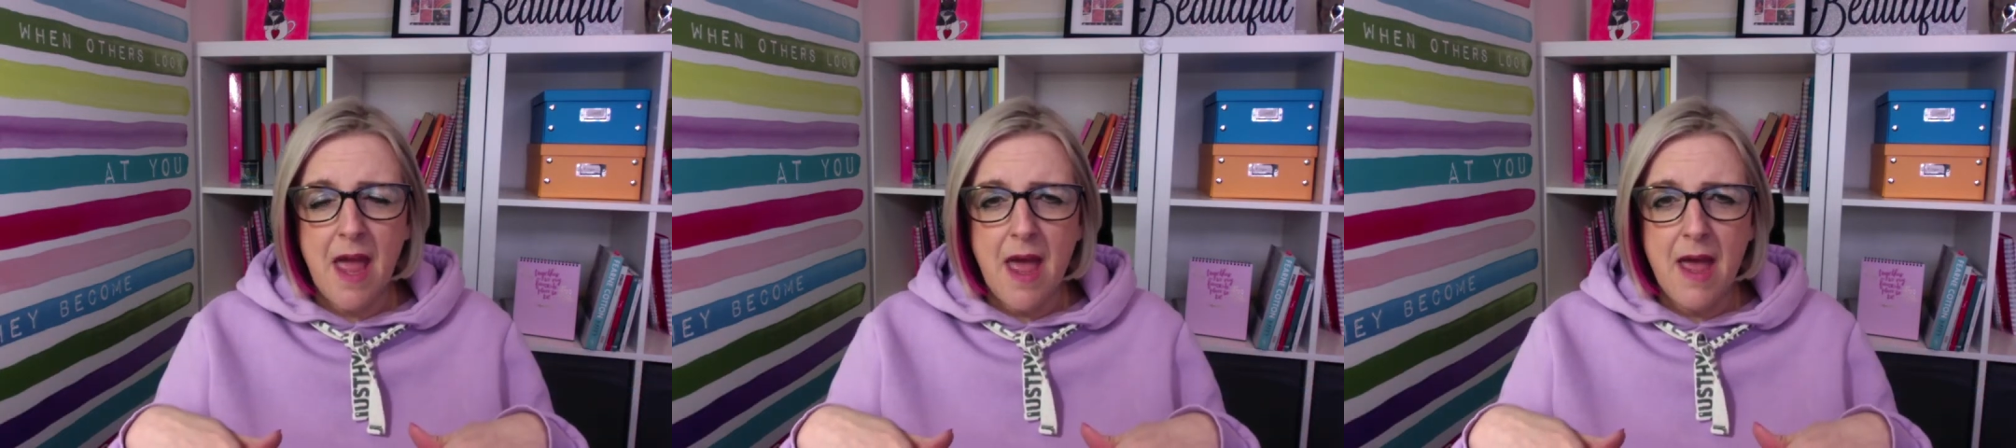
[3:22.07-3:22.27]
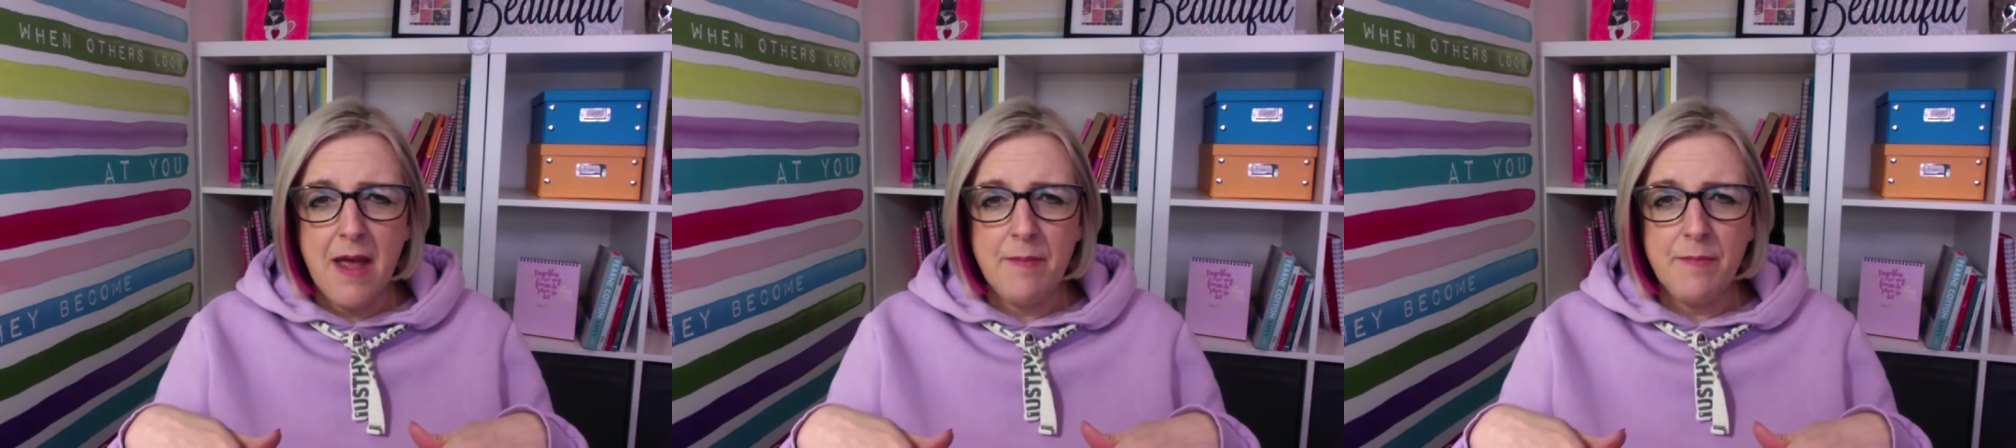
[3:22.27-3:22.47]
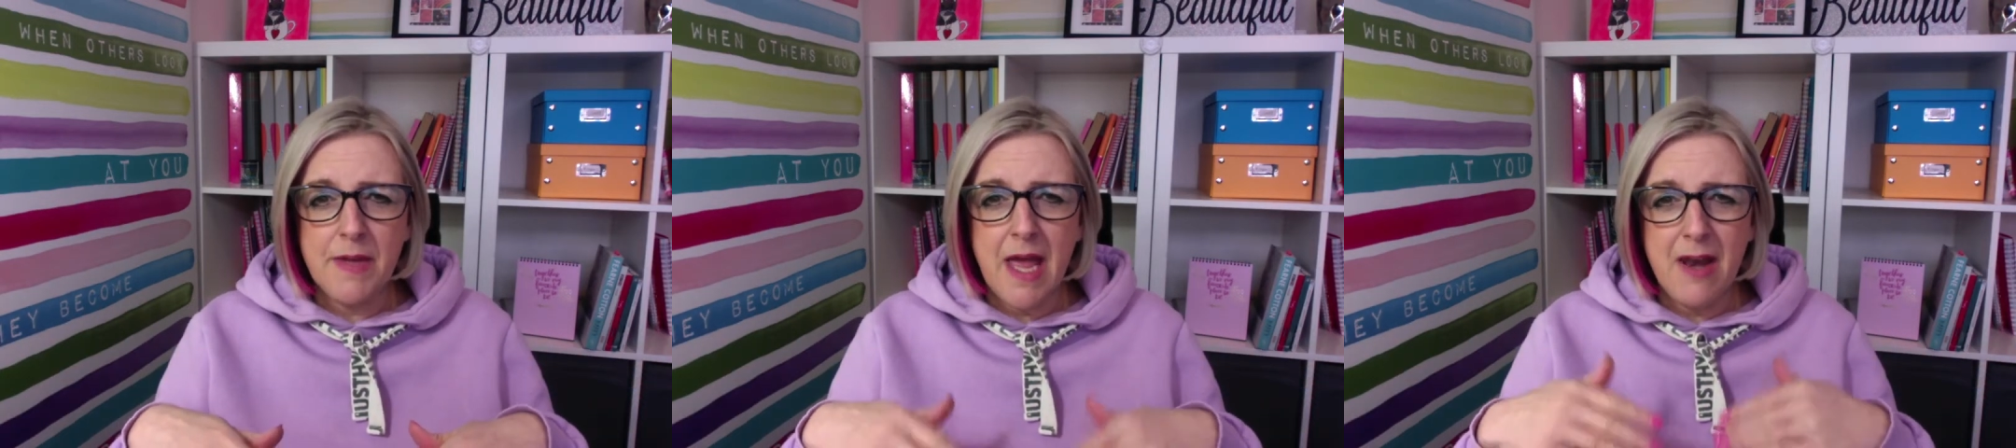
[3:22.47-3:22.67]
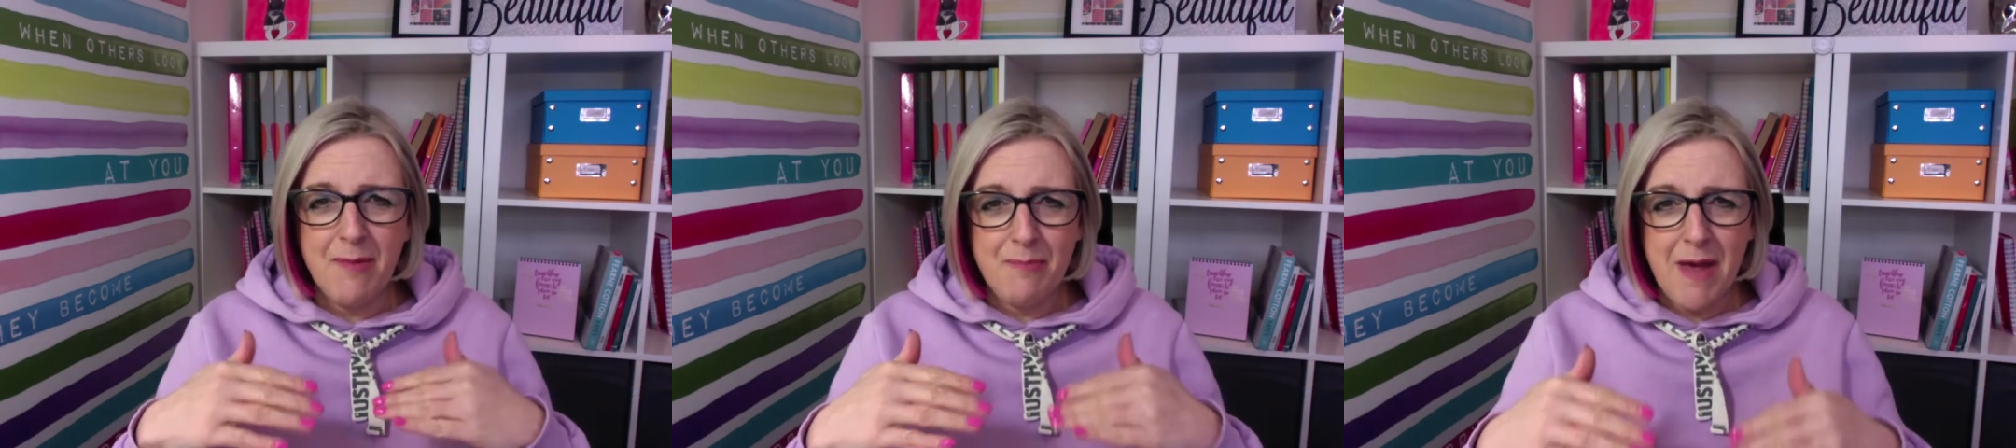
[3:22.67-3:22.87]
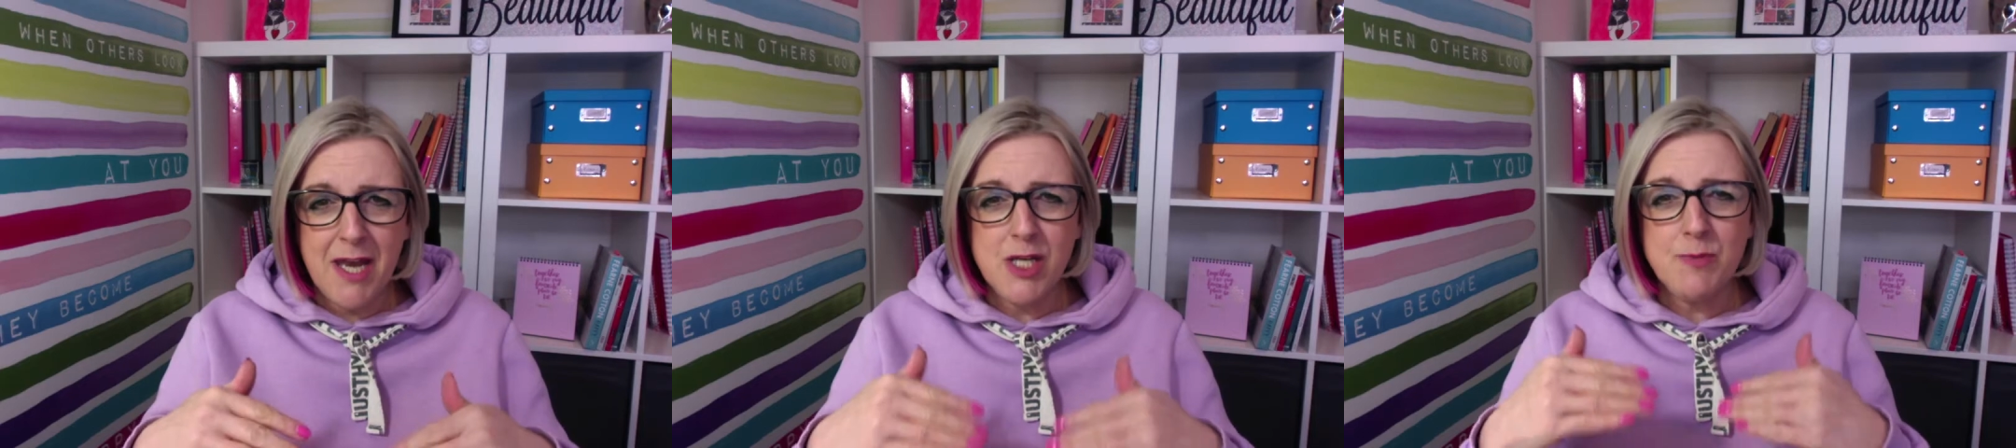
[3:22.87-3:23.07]
kind of
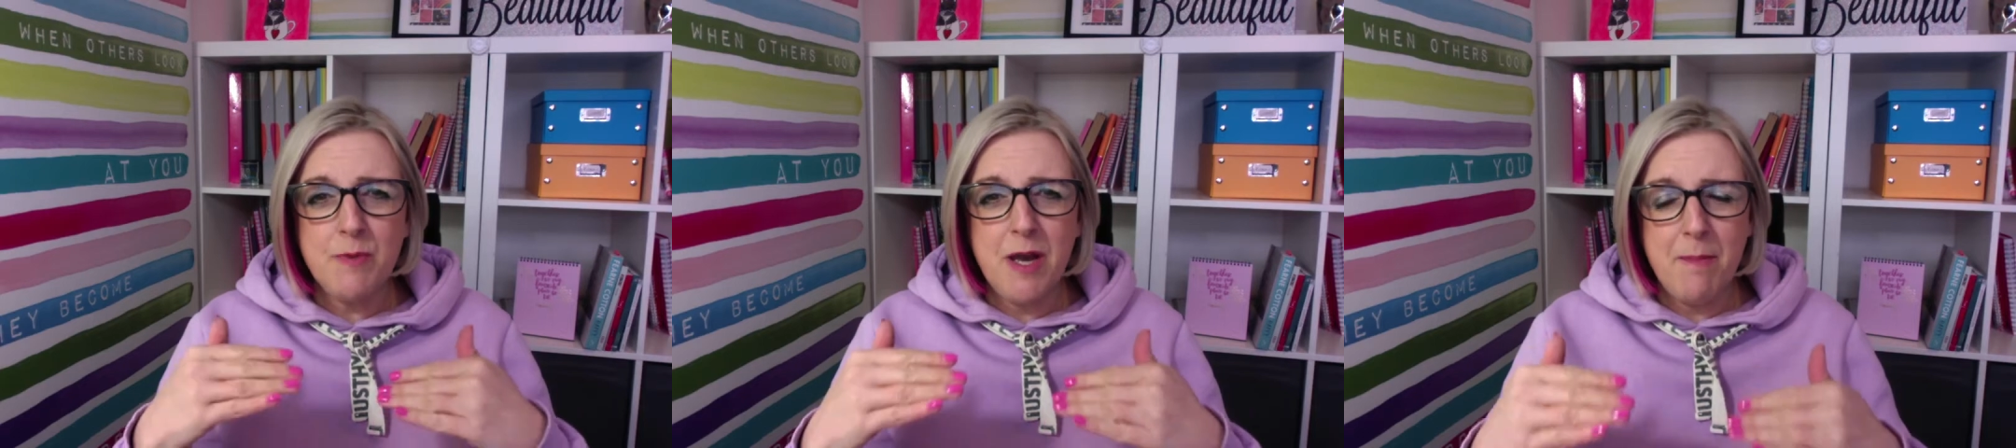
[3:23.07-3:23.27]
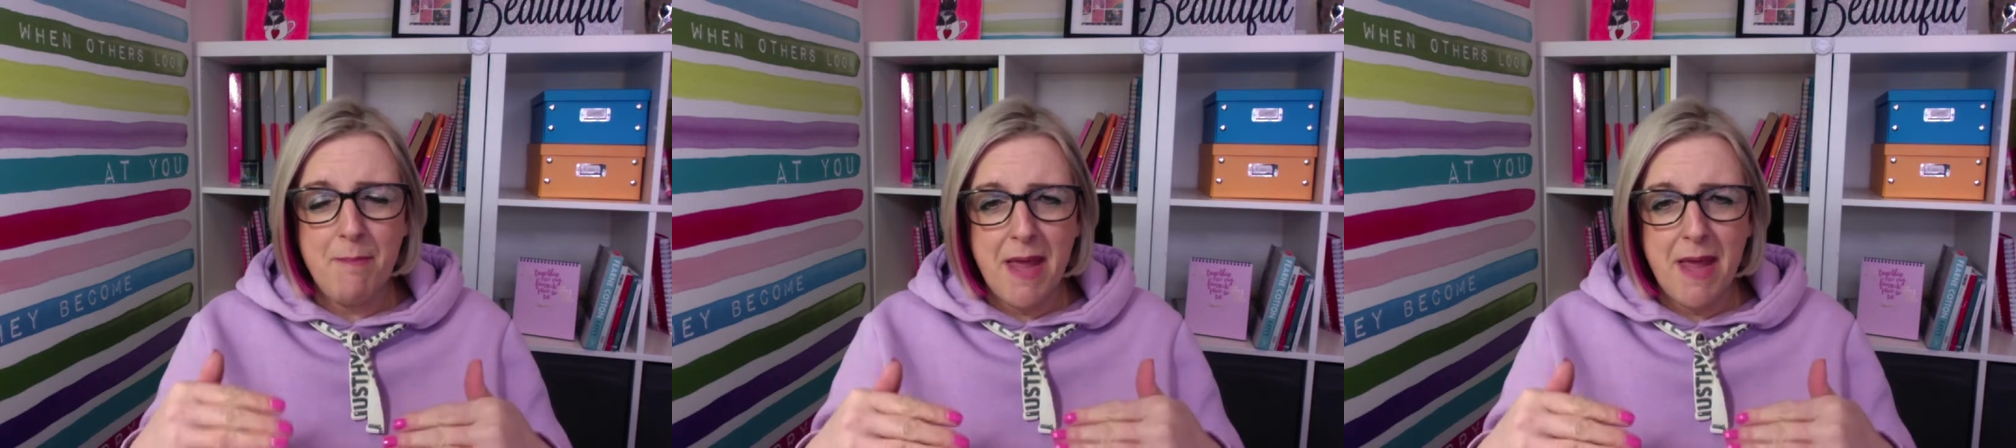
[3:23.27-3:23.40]
management and